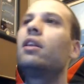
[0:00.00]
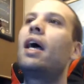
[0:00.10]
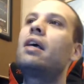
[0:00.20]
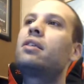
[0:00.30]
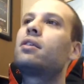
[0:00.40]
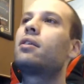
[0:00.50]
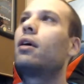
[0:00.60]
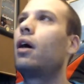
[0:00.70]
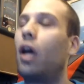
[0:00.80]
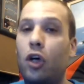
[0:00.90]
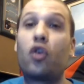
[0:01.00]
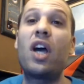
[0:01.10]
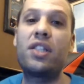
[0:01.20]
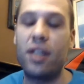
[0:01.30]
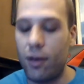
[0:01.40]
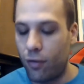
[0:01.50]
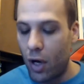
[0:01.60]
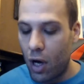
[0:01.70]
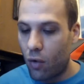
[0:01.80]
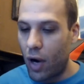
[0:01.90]
less aggressive,
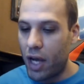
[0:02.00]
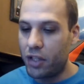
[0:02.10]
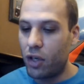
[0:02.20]
right?